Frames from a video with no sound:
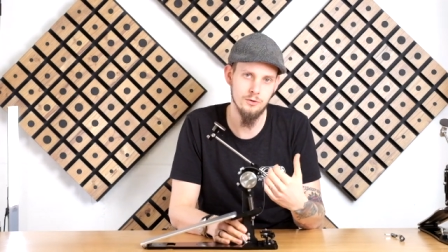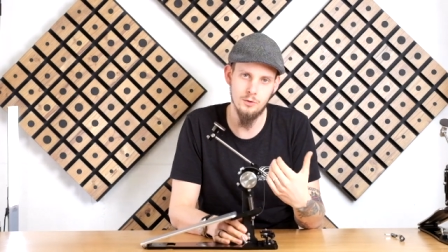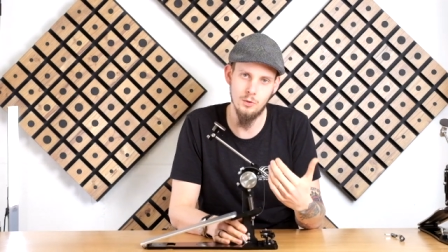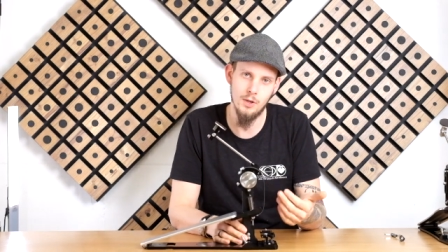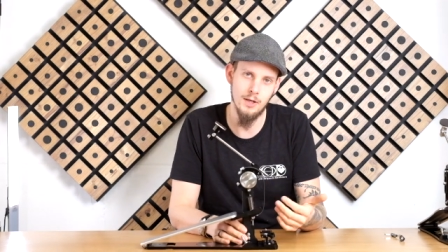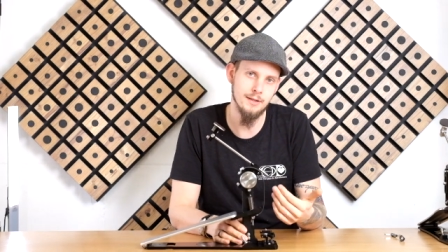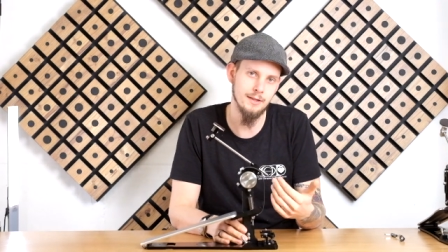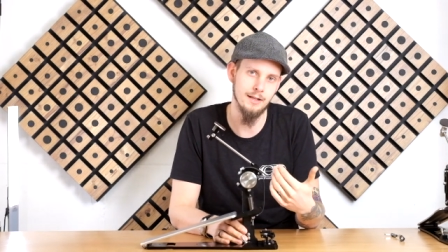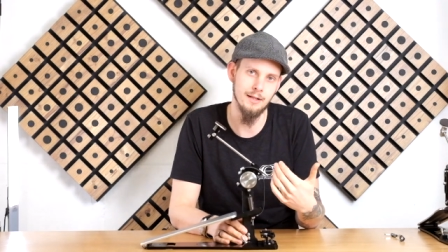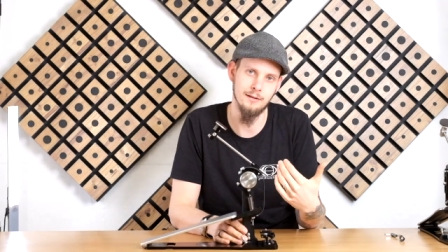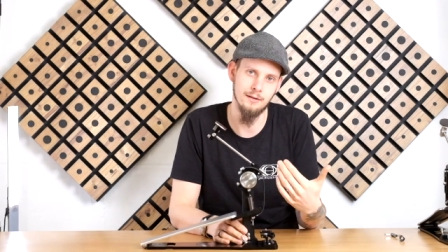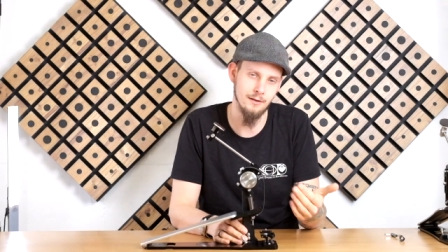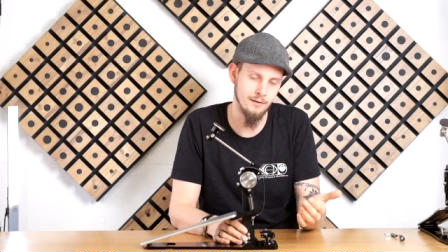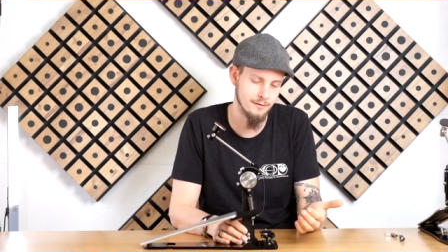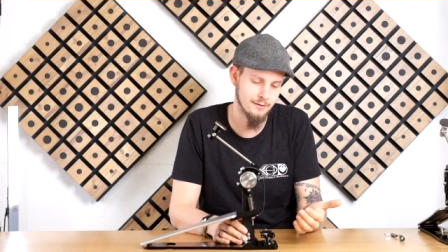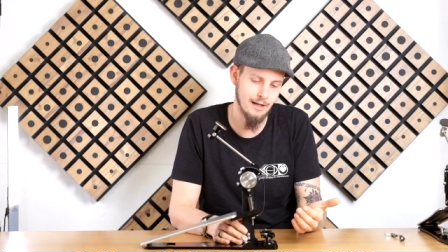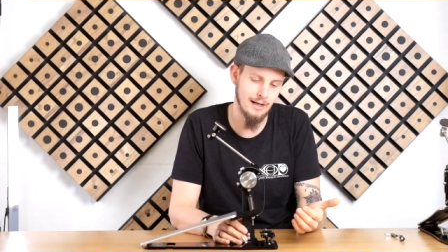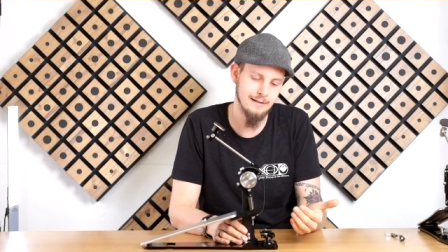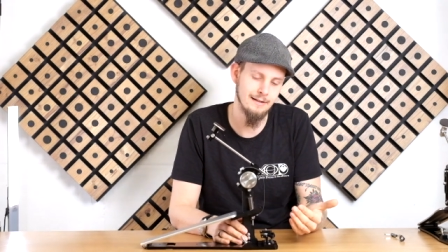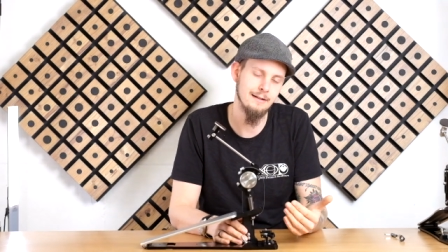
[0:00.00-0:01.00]
do it
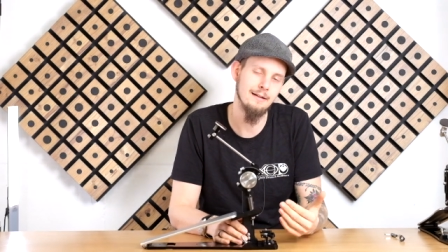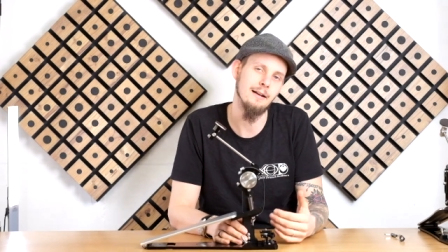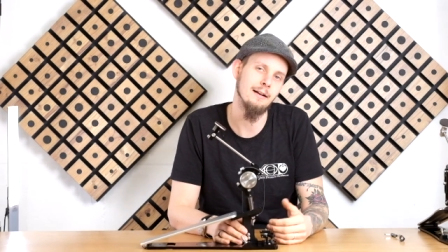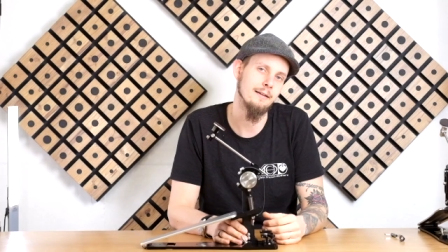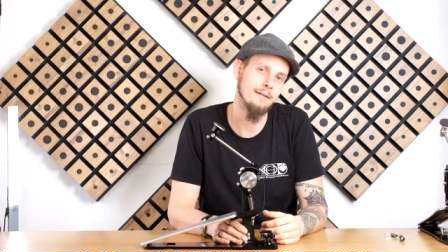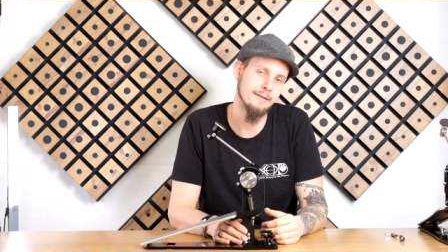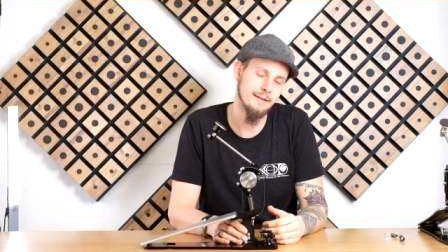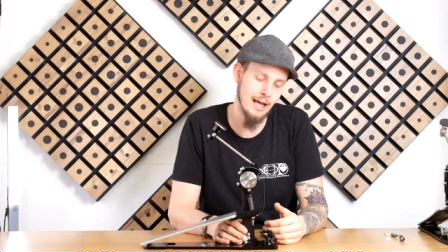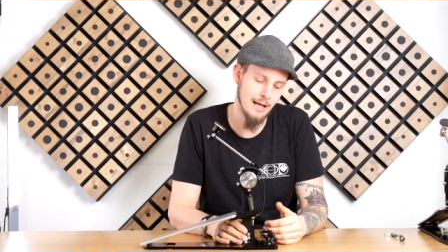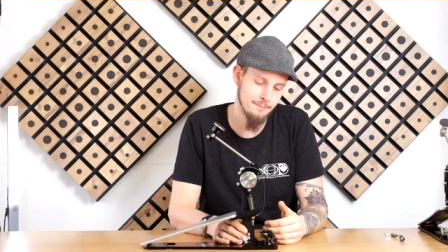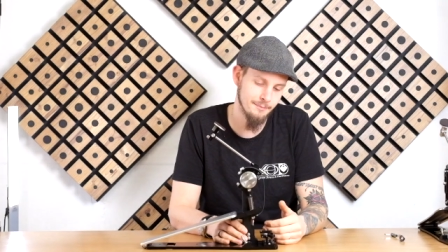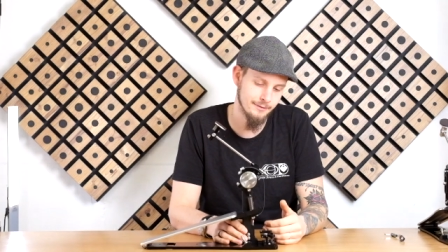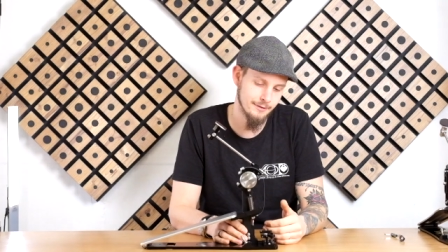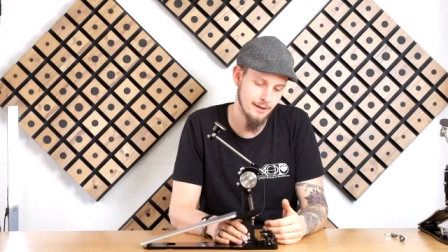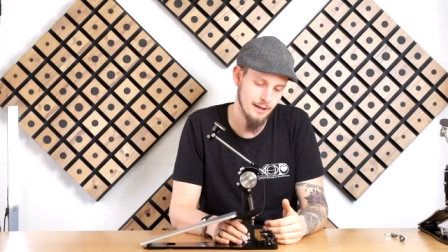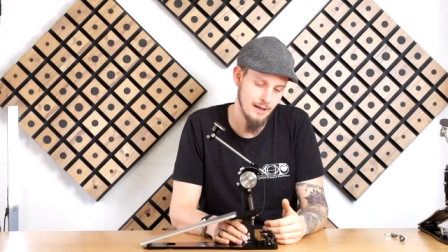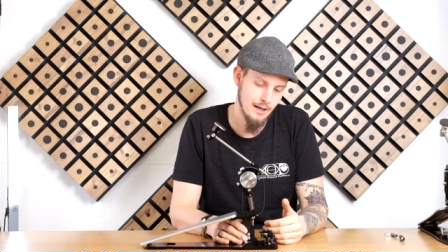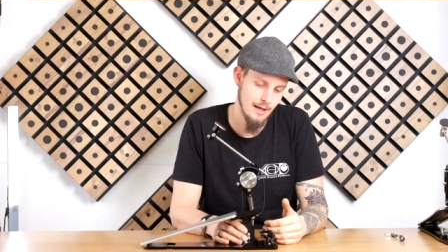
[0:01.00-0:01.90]
in tiny little steps.